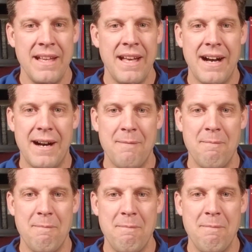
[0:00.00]
And
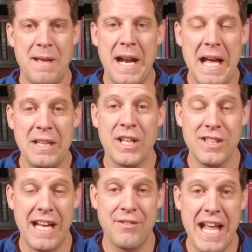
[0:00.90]

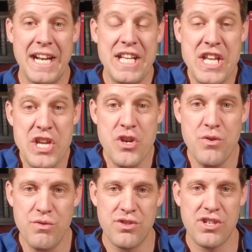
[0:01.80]
luckily, I haven't had a huge